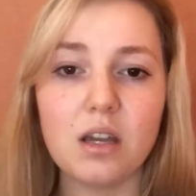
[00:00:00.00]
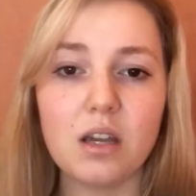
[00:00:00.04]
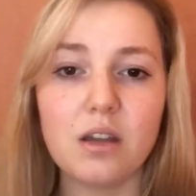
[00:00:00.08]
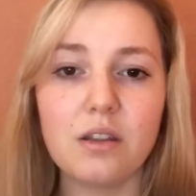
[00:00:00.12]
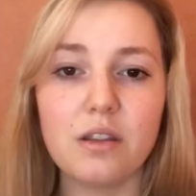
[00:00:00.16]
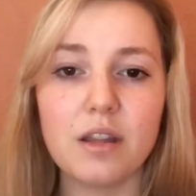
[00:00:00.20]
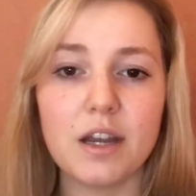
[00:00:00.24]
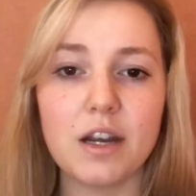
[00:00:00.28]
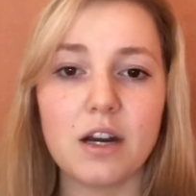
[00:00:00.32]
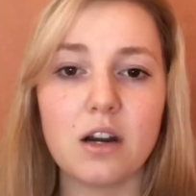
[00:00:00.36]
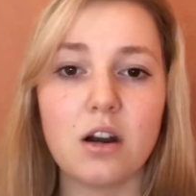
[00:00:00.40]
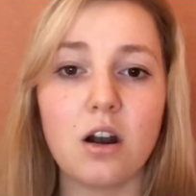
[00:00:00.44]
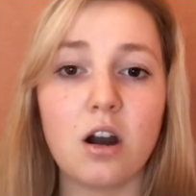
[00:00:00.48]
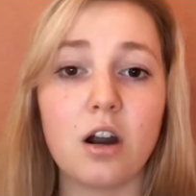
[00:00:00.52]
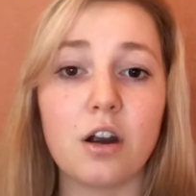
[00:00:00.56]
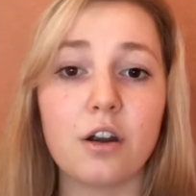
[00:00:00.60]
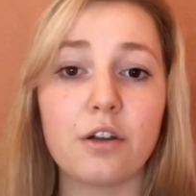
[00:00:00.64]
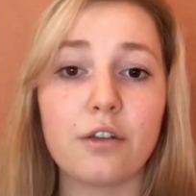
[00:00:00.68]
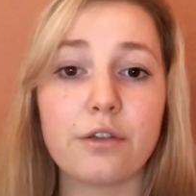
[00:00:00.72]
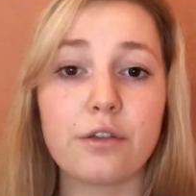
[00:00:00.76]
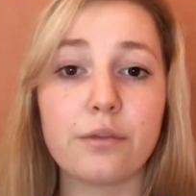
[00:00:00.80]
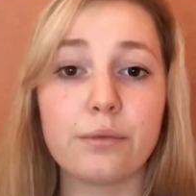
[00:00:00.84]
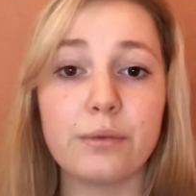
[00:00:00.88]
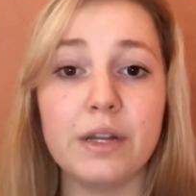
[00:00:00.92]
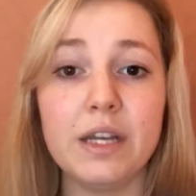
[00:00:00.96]
There are
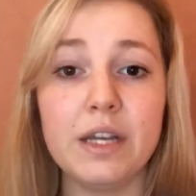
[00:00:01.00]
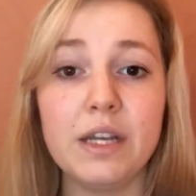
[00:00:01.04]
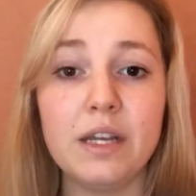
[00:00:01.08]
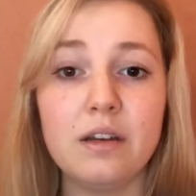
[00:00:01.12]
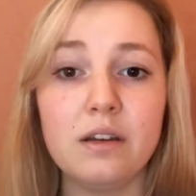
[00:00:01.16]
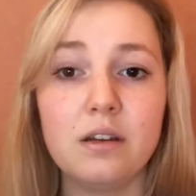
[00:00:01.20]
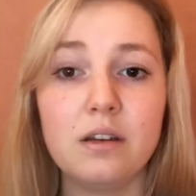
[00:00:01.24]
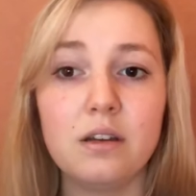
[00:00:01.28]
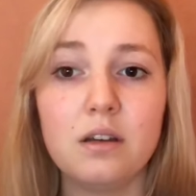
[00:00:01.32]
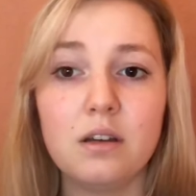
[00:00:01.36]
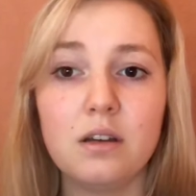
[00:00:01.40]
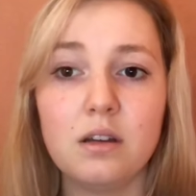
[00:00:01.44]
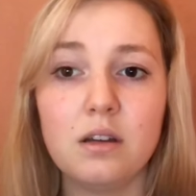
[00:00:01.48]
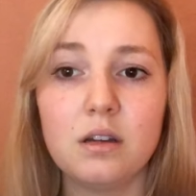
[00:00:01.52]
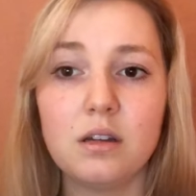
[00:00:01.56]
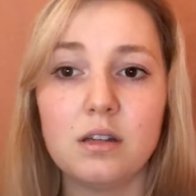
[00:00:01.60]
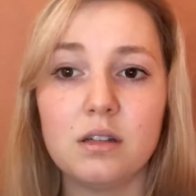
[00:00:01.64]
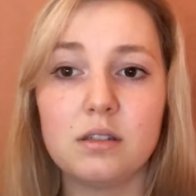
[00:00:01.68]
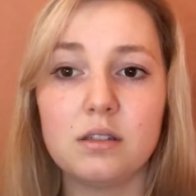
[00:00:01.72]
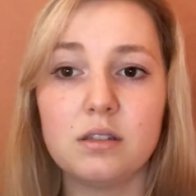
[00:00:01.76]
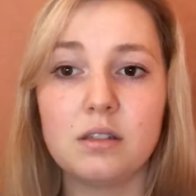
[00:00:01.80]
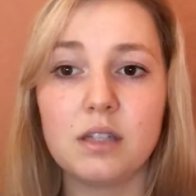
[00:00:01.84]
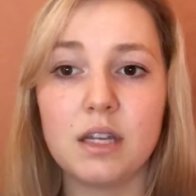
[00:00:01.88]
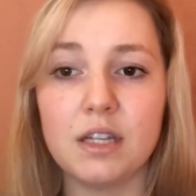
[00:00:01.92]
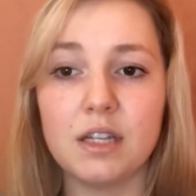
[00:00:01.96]
three
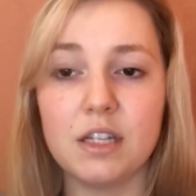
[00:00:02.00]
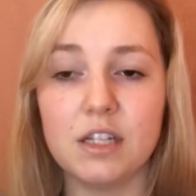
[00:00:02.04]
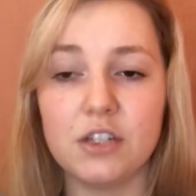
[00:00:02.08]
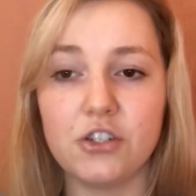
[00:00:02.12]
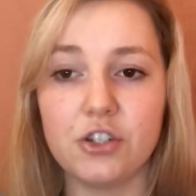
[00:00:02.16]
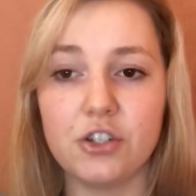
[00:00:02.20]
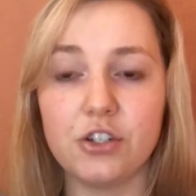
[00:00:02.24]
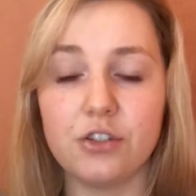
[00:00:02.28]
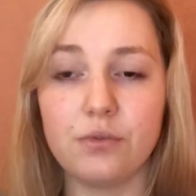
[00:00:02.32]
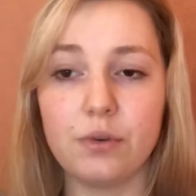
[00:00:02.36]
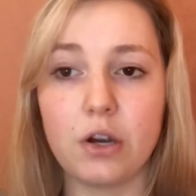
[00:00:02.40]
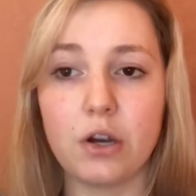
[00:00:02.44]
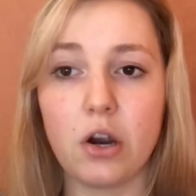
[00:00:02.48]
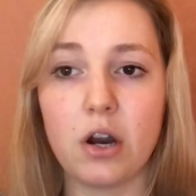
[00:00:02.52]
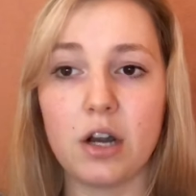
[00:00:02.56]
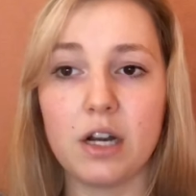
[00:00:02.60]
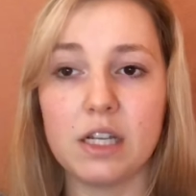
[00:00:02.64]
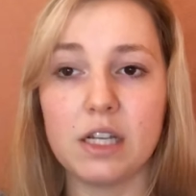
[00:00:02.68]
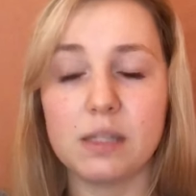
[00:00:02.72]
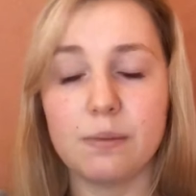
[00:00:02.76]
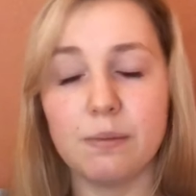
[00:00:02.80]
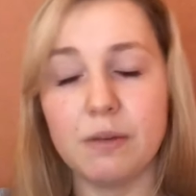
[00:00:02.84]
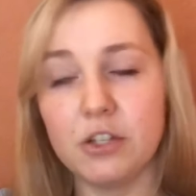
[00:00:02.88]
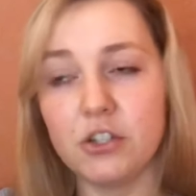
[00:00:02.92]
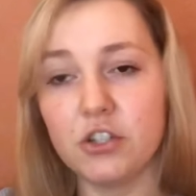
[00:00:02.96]
conditions regarding
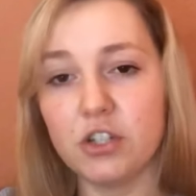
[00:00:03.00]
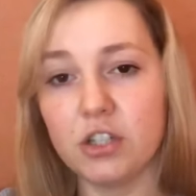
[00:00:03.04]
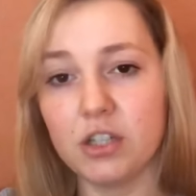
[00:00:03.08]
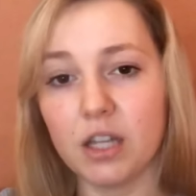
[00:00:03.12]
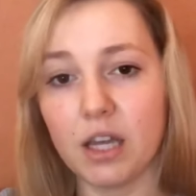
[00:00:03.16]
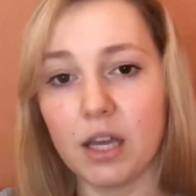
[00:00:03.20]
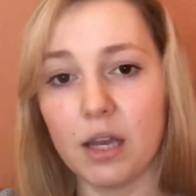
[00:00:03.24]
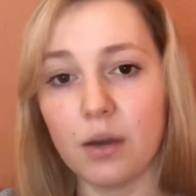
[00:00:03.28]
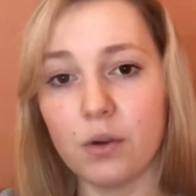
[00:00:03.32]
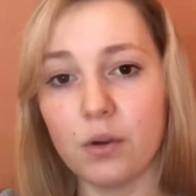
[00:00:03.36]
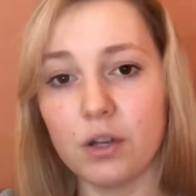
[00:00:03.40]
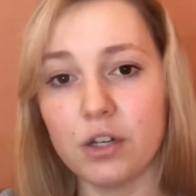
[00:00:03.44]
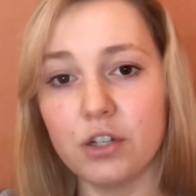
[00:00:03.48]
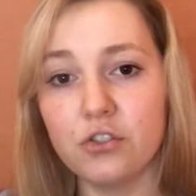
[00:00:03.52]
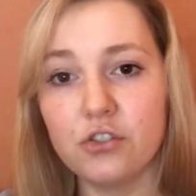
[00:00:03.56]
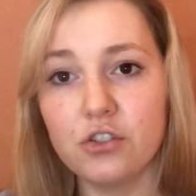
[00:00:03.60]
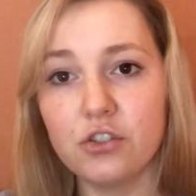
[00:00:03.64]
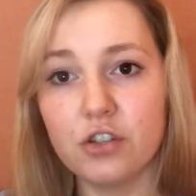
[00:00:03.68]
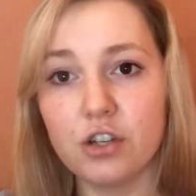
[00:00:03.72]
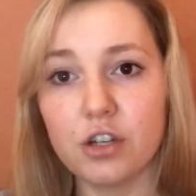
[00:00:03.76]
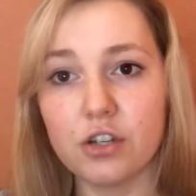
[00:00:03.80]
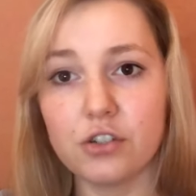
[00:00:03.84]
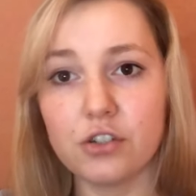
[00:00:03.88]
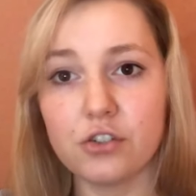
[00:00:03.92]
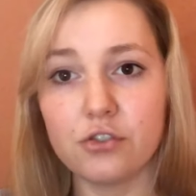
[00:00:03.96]
speech and language
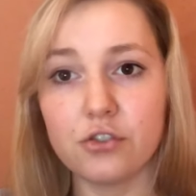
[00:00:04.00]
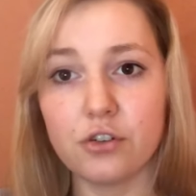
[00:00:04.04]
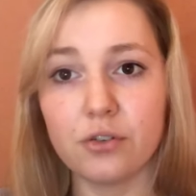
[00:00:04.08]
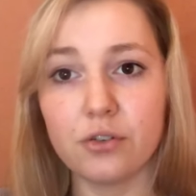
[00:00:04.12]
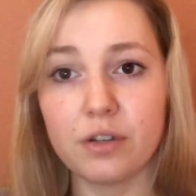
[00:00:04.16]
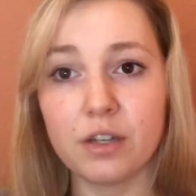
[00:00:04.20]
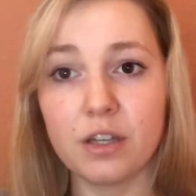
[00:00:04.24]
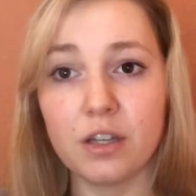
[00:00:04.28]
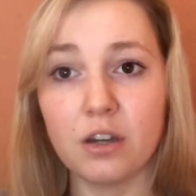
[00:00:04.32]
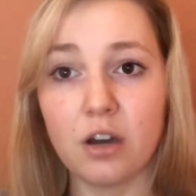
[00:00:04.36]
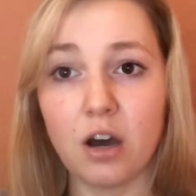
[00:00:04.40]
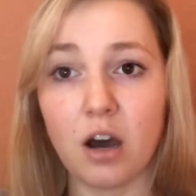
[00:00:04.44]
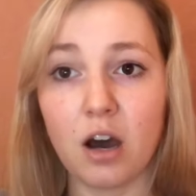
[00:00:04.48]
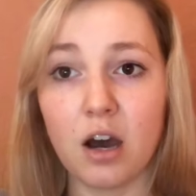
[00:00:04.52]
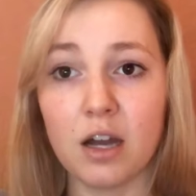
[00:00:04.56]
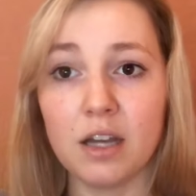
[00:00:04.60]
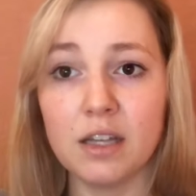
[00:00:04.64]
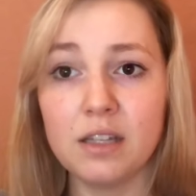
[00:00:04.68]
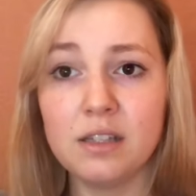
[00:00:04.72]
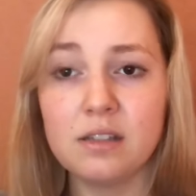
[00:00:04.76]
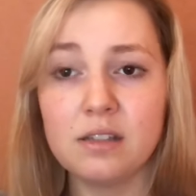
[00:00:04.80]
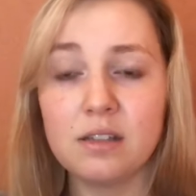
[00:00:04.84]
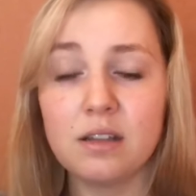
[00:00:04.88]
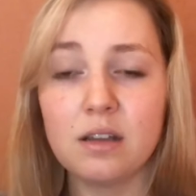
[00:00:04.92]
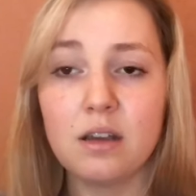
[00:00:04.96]
a stroke can
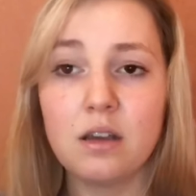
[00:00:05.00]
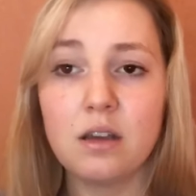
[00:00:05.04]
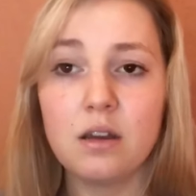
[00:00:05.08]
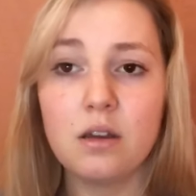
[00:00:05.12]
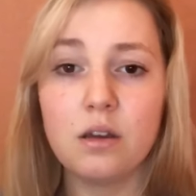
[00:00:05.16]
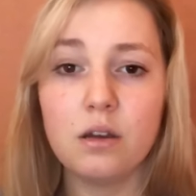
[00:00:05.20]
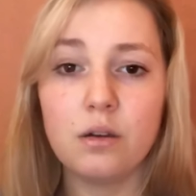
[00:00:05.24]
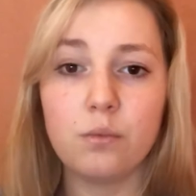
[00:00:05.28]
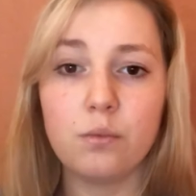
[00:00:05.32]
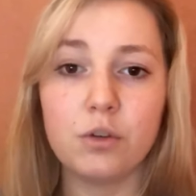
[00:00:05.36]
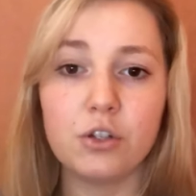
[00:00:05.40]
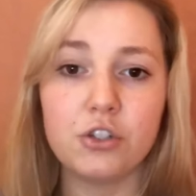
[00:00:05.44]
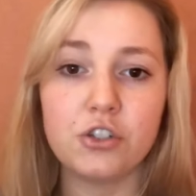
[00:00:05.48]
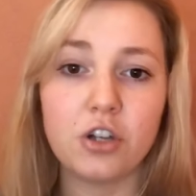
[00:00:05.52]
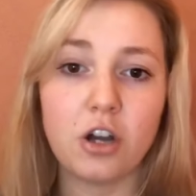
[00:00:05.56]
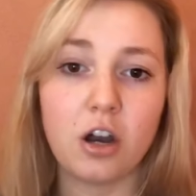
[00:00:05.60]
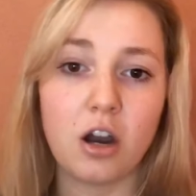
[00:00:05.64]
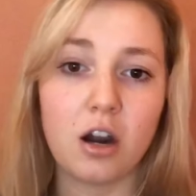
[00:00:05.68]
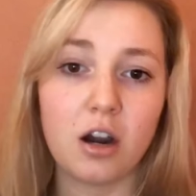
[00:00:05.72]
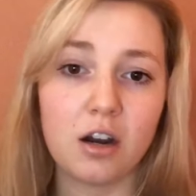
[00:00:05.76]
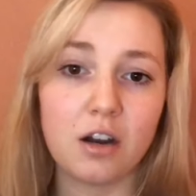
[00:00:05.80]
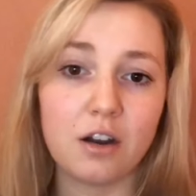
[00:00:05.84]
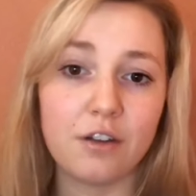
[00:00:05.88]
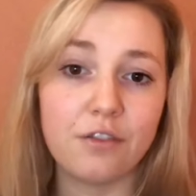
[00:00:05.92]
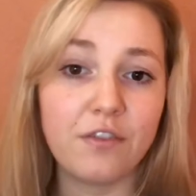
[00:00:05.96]
cause, which
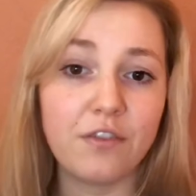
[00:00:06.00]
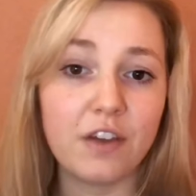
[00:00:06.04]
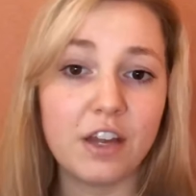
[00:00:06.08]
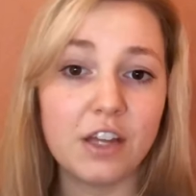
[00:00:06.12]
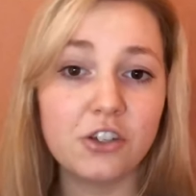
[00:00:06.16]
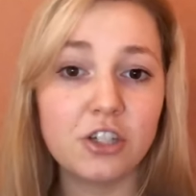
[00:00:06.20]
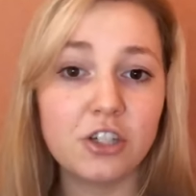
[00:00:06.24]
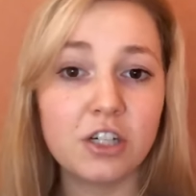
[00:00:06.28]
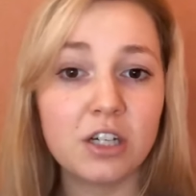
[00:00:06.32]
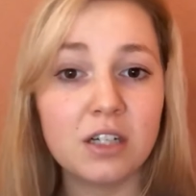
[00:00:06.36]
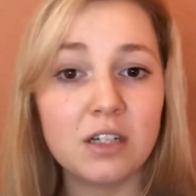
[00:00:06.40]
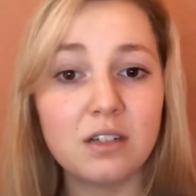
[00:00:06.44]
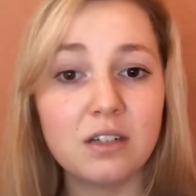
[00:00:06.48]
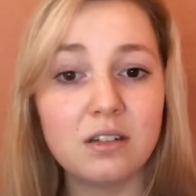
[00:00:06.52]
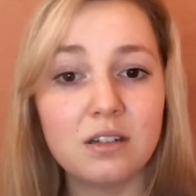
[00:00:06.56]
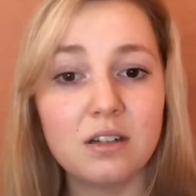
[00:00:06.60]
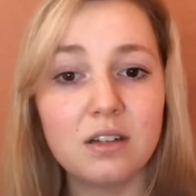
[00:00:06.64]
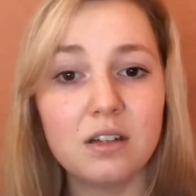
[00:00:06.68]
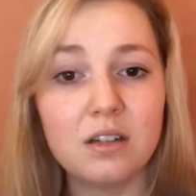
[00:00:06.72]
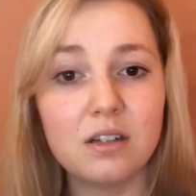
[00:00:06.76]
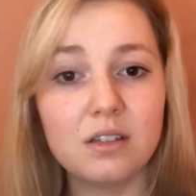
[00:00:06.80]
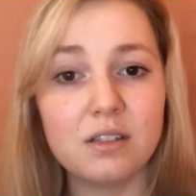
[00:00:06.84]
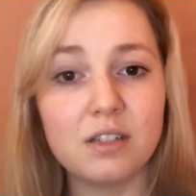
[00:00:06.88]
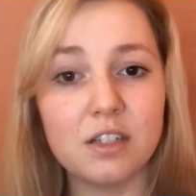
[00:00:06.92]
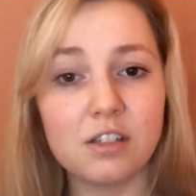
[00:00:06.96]
are aphasia,
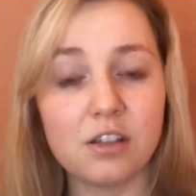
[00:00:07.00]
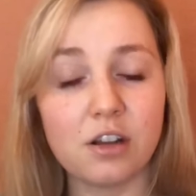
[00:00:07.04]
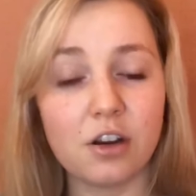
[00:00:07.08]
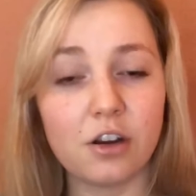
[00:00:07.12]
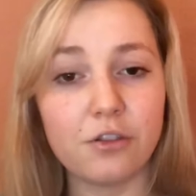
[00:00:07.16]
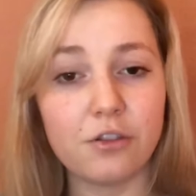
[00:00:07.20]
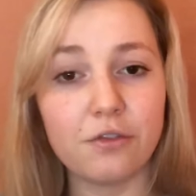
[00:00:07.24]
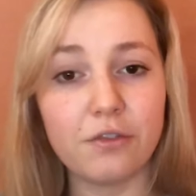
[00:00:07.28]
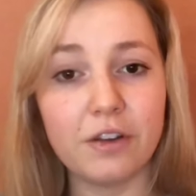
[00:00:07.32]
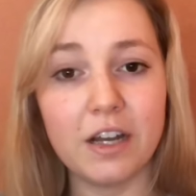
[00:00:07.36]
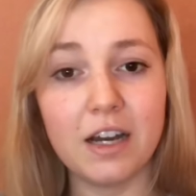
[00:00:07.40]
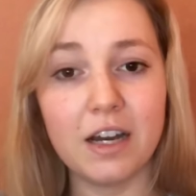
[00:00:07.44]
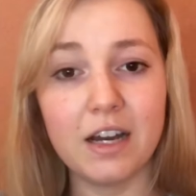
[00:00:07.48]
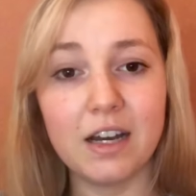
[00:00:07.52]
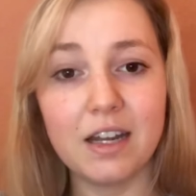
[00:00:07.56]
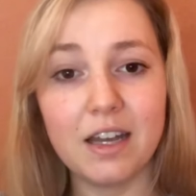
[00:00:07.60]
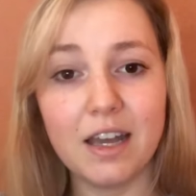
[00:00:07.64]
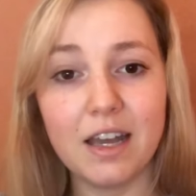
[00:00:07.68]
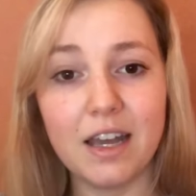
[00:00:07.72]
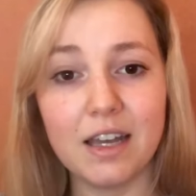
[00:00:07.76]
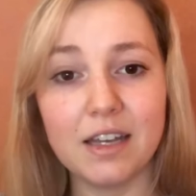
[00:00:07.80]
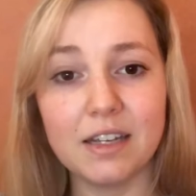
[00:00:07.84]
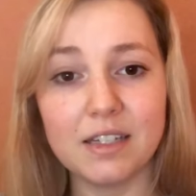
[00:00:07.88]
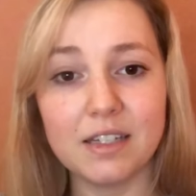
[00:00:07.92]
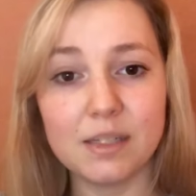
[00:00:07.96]
dysarthria,
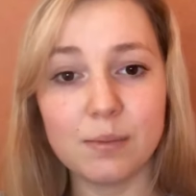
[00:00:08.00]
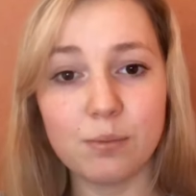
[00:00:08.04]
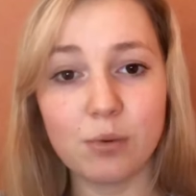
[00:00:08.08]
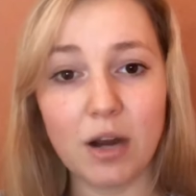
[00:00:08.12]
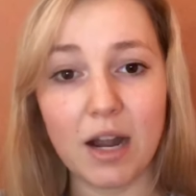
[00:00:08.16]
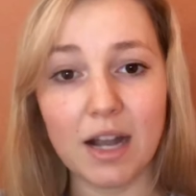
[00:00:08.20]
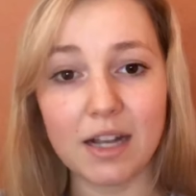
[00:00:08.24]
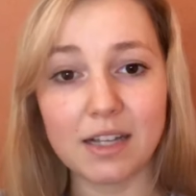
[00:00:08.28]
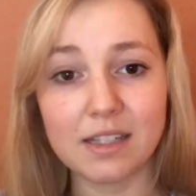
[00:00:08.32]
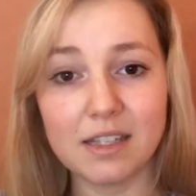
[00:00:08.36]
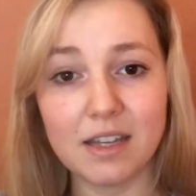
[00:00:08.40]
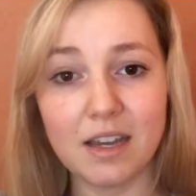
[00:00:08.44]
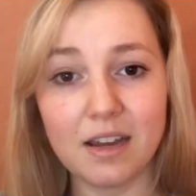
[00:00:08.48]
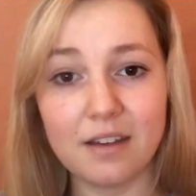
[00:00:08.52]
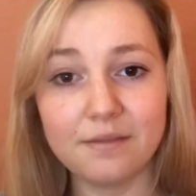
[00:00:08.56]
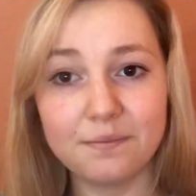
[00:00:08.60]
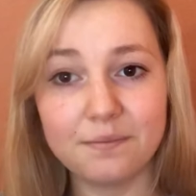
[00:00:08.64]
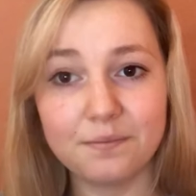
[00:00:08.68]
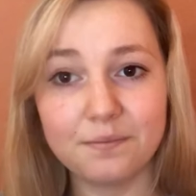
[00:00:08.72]
and dyspraxia.